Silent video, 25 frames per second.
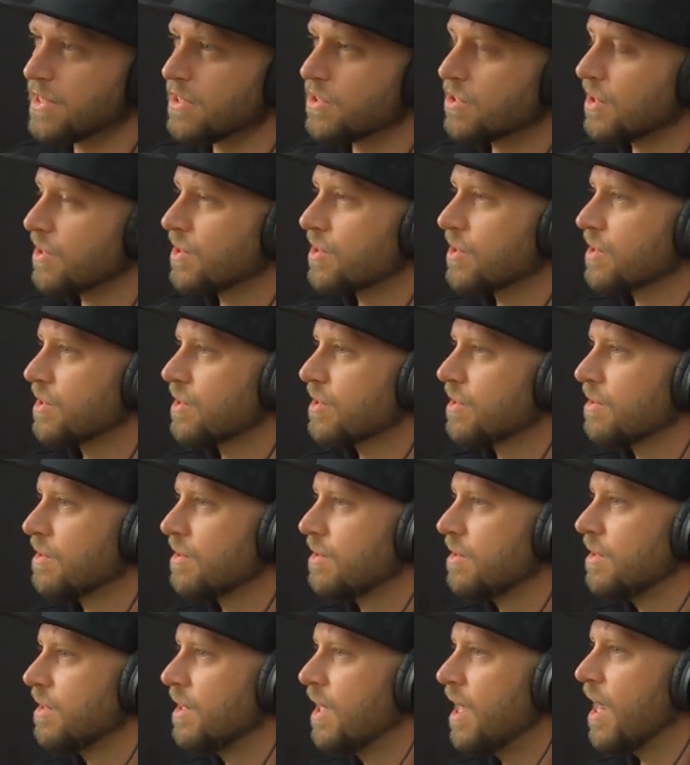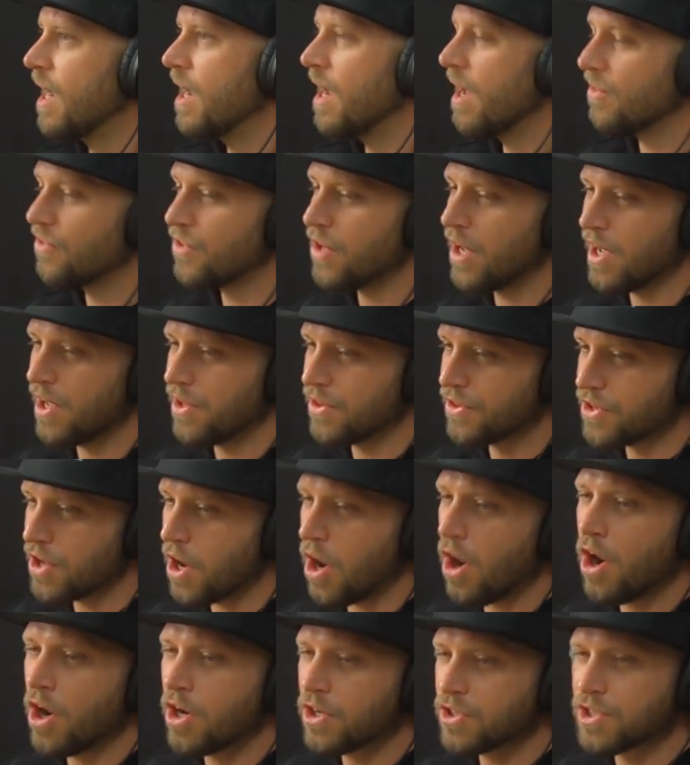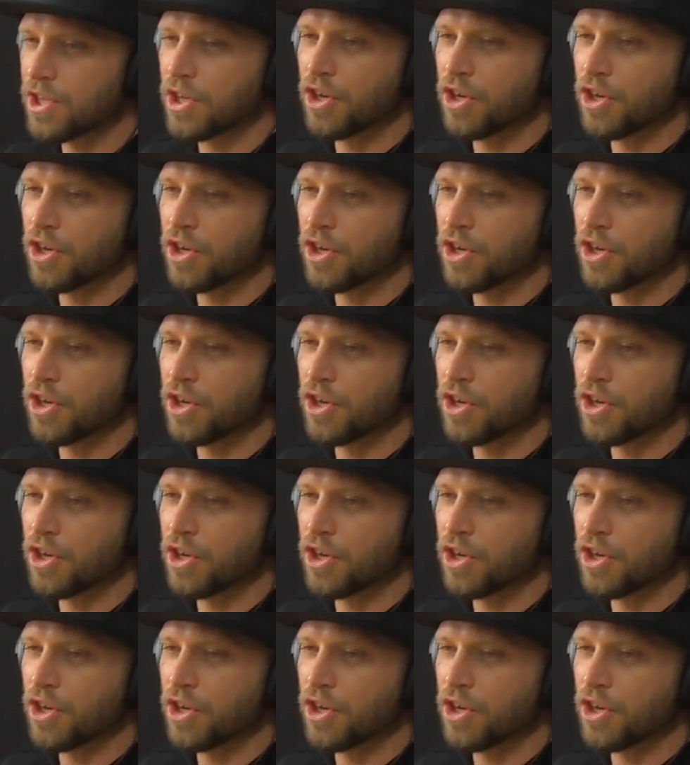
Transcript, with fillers: It just yeah, the the art,